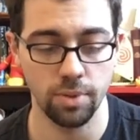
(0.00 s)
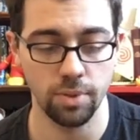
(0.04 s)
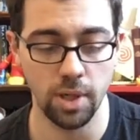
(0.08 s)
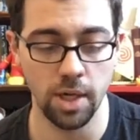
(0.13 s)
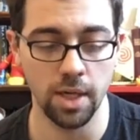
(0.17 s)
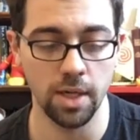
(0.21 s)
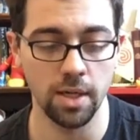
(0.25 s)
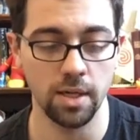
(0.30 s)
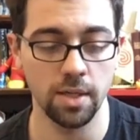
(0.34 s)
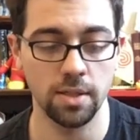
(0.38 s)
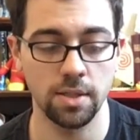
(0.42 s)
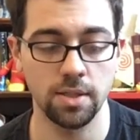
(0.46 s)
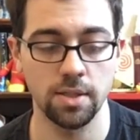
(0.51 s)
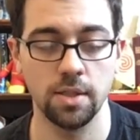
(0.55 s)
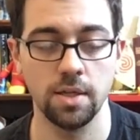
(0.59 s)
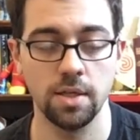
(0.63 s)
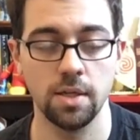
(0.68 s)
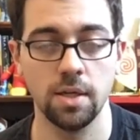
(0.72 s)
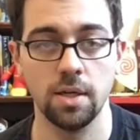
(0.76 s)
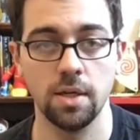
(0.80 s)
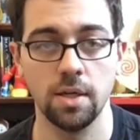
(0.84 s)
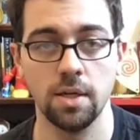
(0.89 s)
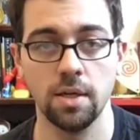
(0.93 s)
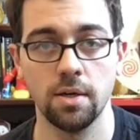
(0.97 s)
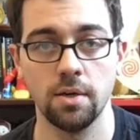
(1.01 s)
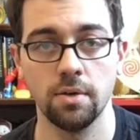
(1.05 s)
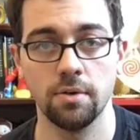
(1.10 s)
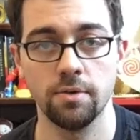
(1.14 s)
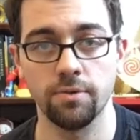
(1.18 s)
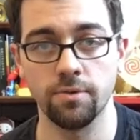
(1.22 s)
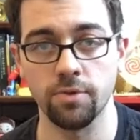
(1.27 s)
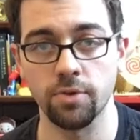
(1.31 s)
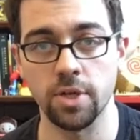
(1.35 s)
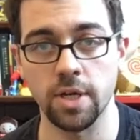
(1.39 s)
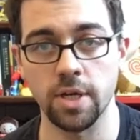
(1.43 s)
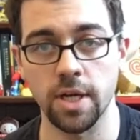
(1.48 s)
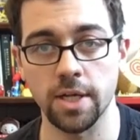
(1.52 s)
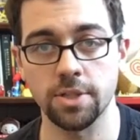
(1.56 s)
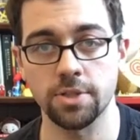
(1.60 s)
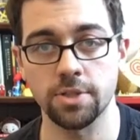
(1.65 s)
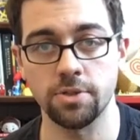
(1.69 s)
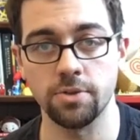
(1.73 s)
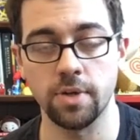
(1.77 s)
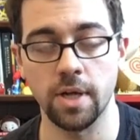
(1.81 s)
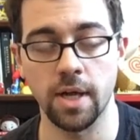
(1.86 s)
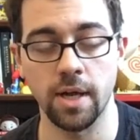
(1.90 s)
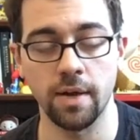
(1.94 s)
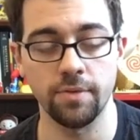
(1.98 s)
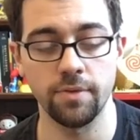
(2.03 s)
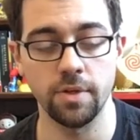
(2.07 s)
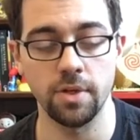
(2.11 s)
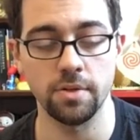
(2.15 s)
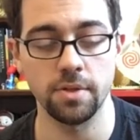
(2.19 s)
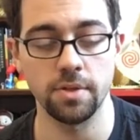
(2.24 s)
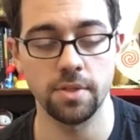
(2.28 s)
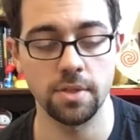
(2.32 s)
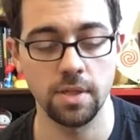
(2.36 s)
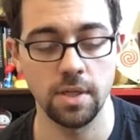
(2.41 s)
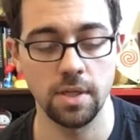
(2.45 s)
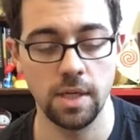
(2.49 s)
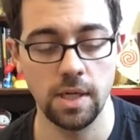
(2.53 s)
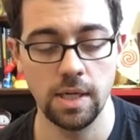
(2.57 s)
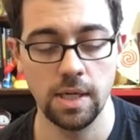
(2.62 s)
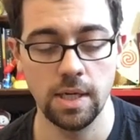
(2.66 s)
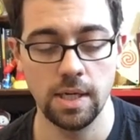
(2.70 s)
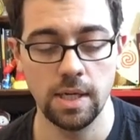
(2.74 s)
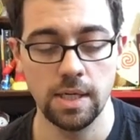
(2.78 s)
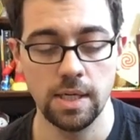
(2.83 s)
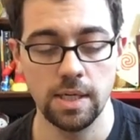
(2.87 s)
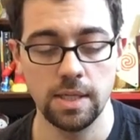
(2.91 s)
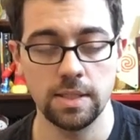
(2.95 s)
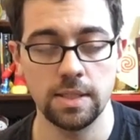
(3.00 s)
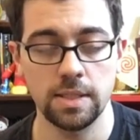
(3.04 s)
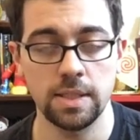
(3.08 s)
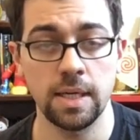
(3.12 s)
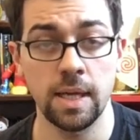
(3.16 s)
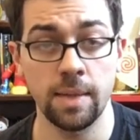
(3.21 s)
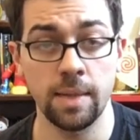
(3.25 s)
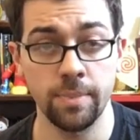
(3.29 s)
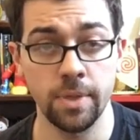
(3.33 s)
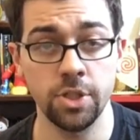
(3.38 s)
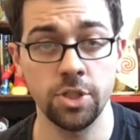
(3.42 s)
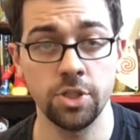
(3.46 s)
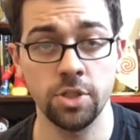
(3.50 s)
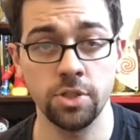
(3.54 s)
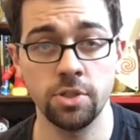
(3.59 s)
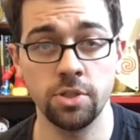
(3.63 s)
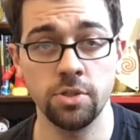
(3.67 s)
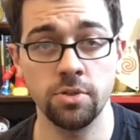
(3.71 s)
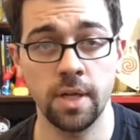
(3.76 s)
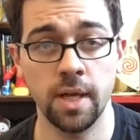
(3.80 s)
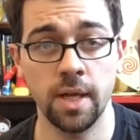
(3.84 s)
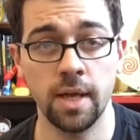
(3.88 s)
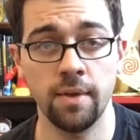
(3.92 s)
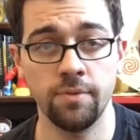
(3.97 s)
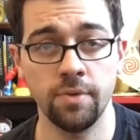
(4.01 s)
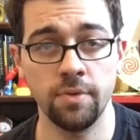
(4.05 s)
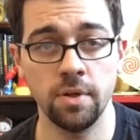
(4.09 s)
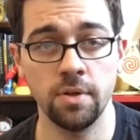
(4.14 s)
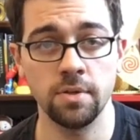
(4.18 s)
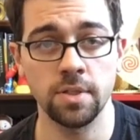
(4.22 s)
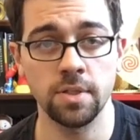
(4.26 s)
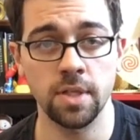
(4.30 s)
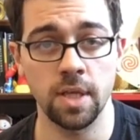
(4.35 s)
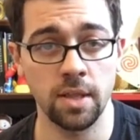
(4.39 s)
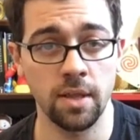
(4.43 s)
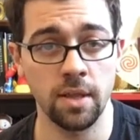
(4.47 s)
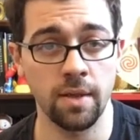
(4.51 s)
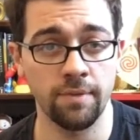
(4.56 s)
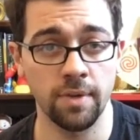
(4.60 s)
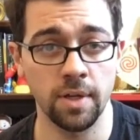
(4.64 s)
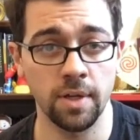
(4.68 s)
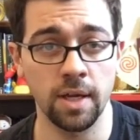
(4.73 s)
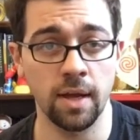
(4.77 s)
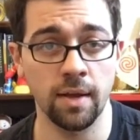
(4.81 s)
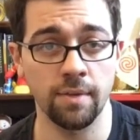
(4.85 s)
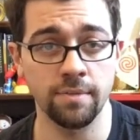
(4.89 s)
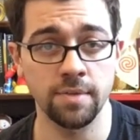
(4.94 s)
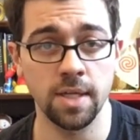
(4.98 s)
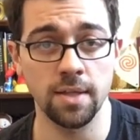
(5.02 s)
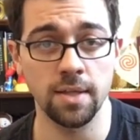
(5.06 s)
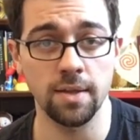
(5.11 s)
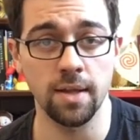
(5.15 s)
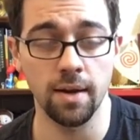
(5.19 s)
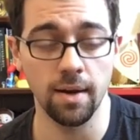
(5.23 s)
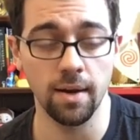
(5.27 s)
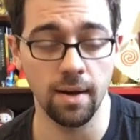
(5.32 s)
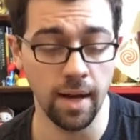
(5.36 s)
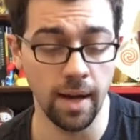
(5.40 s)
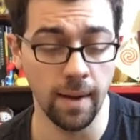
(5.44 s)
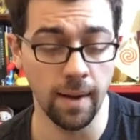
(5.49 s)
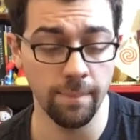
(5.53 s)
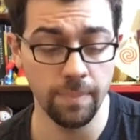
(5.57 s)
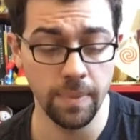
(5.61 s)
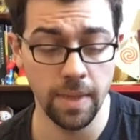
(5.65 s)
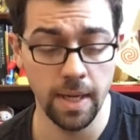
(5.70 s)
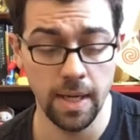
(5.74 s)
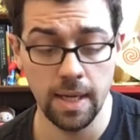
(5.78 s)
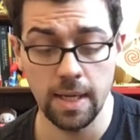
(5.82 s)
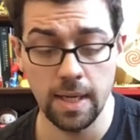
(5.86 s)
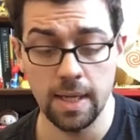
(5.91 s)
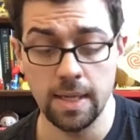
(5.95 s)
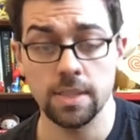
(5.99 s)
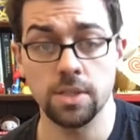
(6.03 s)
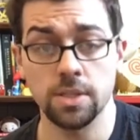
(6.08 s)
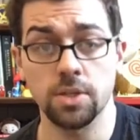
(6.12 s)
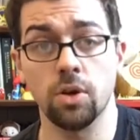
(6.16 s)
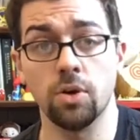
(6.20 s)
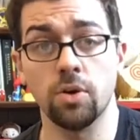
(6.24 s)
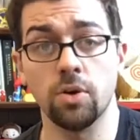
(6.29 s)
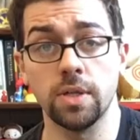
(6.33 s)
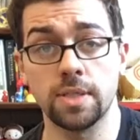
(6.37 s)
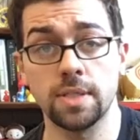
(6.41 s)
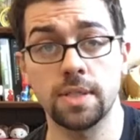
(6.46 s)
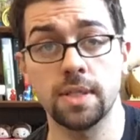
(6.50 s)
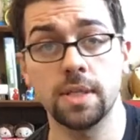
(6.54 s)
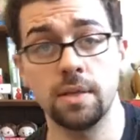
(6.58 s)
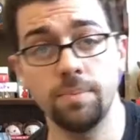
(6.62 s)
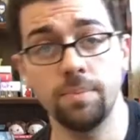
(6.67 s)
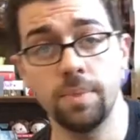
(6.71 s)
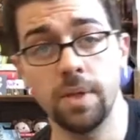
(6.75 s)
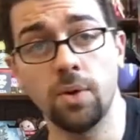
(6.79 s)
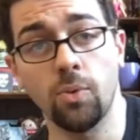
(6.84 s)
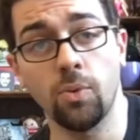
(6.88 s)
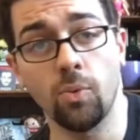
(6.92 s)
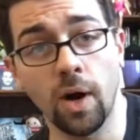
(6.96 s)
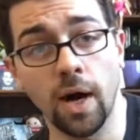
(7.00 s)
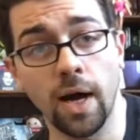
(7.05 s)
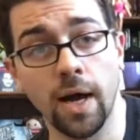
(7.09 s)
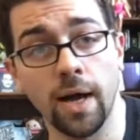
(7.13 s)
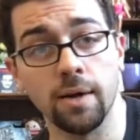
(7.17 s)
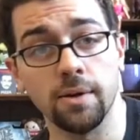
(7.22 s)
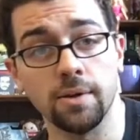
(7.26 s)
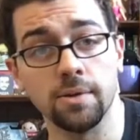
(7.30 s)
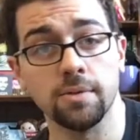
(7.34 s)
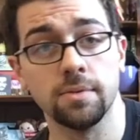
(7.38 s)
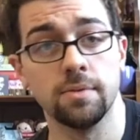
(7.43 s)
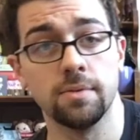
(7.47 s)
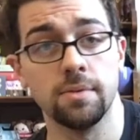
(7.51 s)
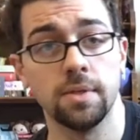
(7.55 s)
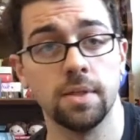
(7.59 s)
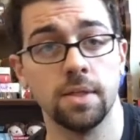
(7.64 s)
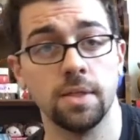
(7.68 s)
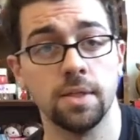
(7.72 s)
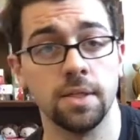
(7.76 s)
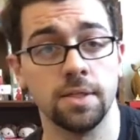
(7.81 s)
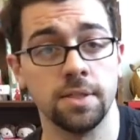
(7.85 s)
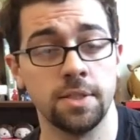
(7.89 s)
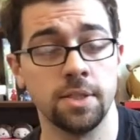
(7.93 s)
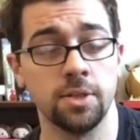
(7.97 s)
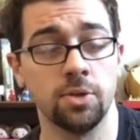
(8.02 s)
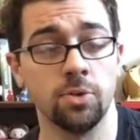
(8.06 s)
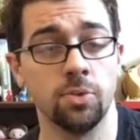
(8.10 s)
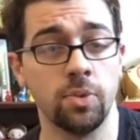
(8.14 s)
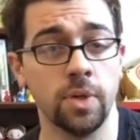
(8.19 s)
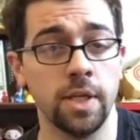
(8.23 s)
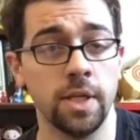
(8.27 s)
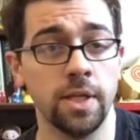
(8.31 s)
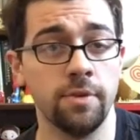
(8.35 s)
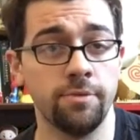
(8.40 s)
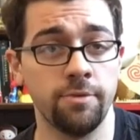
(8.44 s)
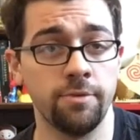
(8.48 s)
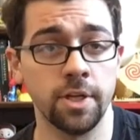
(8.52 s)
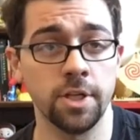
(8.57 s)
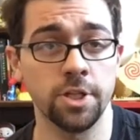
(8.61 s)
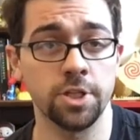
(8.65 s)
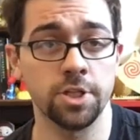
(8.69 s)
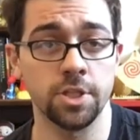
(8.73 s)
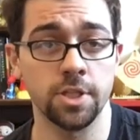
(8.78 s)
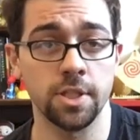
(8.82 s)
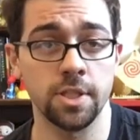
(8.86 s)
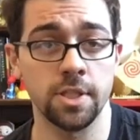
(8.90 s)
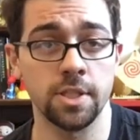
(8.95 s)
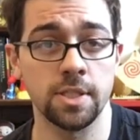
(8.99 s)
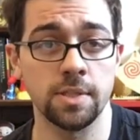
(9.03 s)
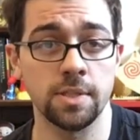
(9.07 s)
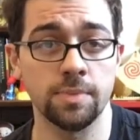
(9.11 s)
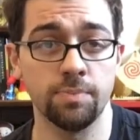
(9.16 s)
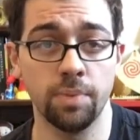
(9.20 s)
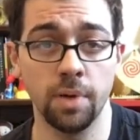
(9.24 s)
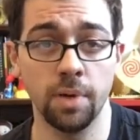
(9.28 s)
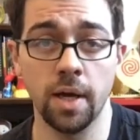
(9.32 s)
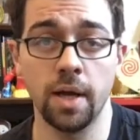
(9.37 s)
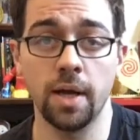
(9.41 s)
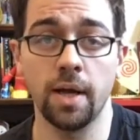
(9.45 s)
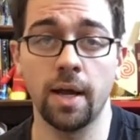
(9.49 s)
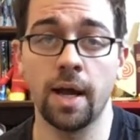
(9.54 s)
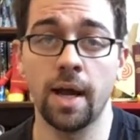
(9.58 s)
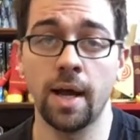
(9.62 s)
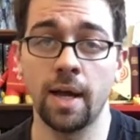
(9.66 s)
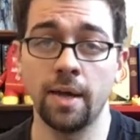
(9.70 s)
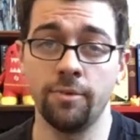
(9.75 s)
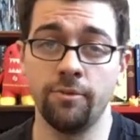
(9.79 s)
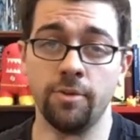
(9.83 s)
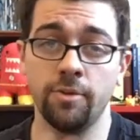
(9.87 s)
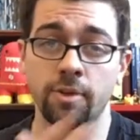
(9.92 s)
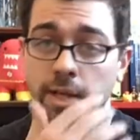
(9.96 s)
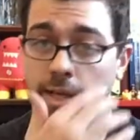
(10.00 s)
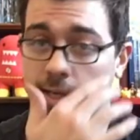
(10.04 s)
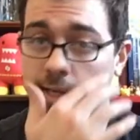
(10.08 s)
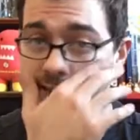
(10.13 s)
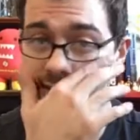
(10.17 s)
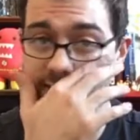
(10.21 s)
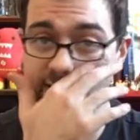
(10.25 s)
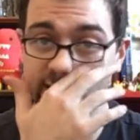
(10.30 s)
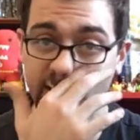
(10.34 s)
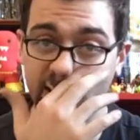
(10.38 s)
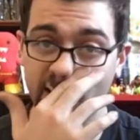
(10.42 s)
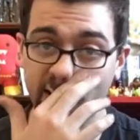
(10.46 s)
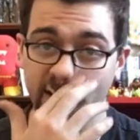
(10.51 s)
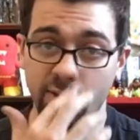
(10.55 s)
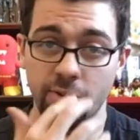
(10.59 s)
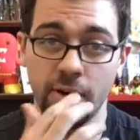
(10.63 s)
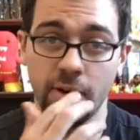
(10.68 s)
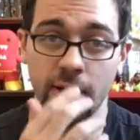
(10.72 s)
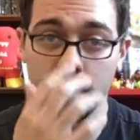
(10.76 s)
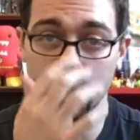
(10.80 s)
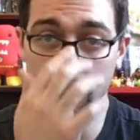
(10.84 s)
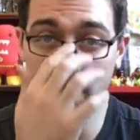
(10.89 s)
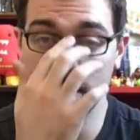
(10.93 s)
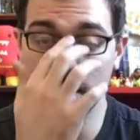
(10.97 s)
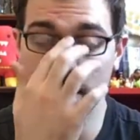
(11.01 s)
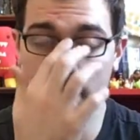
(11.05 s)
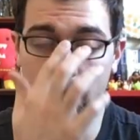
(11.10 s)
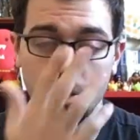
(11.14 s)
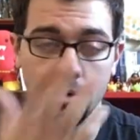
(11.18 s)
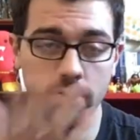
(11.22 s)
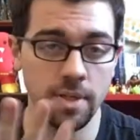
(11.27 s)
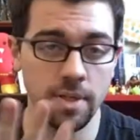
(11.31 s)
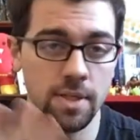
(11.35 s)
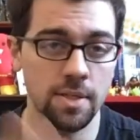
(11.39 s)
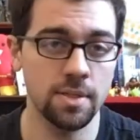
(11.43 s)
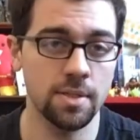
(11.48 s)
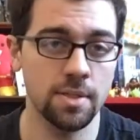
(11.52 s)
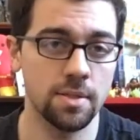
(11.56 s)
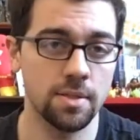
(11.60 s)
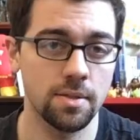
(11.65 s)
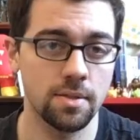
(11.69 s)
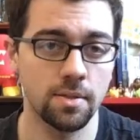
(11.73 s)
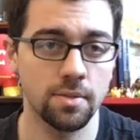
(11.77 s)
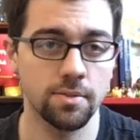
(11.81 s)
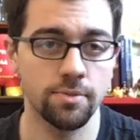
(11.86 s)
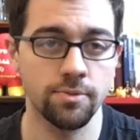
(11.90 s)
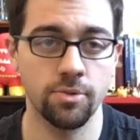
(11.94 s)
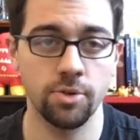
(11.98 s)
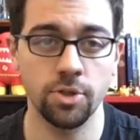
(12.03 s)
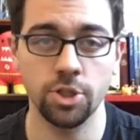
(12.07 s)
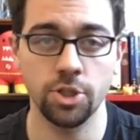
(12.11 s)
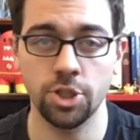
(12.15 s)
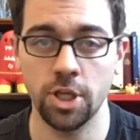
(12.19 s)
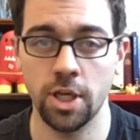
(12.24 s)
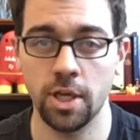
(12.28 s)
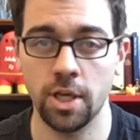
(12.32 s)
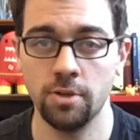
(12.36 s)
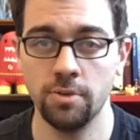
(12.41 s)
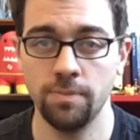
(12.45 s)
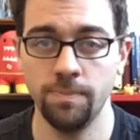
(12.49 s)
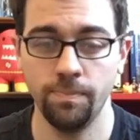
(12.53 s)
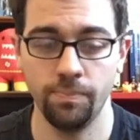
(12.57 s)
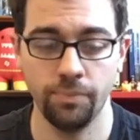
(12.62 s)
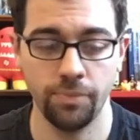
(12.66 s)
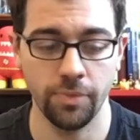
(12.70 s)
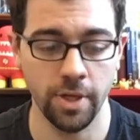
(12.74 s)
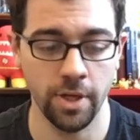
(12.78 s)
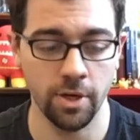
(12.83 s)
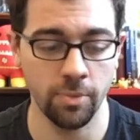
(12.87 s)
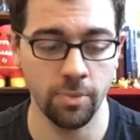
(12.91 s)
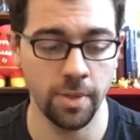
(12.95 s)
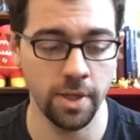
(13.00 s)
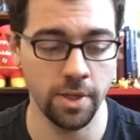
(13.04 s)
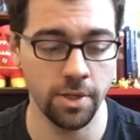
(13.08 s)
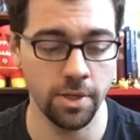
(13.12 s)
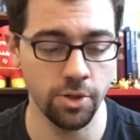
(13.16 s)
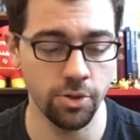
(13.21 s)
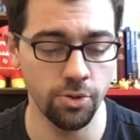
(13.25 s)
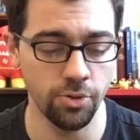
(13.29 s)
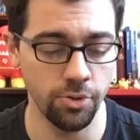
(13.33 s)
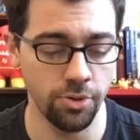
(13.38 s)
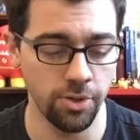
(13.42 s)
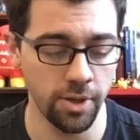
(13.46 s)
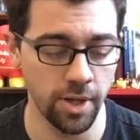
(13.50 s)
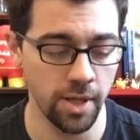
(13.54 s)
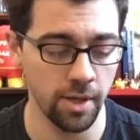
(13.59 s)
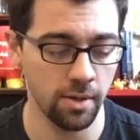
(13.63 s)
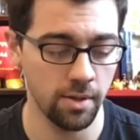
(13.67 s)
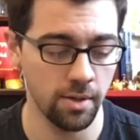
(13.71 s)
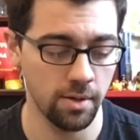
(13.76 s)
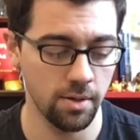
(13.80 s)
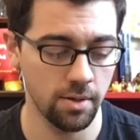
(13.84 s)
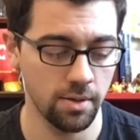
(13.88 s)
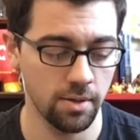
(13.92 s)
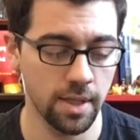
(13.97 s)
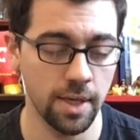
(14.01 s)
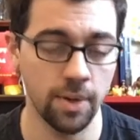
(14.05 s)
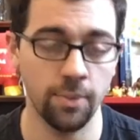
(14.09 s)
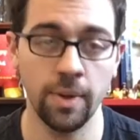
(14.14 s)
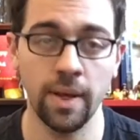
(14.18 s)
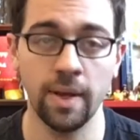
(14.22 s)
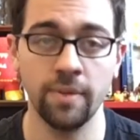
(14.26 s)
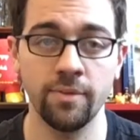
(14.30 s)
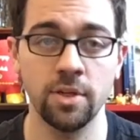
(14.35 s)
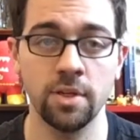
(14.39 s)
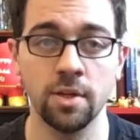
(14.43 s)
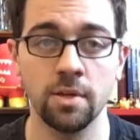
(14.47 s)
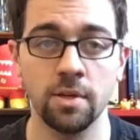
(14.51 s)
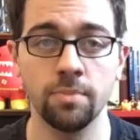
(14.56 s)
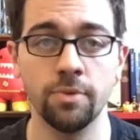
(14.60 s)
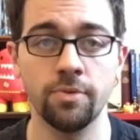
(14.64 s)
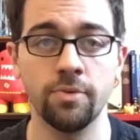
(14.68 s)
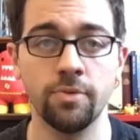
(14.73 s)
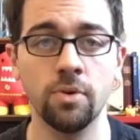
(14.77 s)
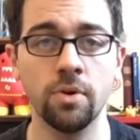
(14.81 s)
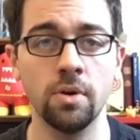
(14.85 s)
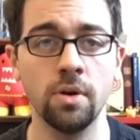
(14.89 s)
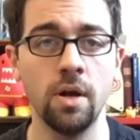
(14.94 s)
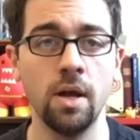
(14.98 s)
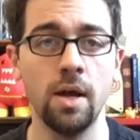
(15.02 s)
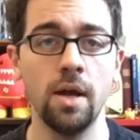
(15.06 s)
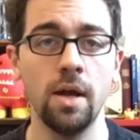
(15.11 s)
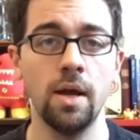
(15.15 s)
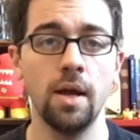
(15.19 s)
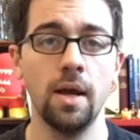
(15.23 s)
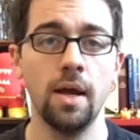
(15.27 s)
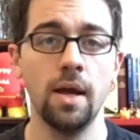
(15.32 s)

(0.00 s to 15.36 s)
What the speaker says: product for the next 2.5 years. Did I mention 2.5 years? I feel like I've said that a lot. So it's gonna be a while until we finish this, but I feel like it's a great series for the channel. It'll be a new thing that we haven't done before.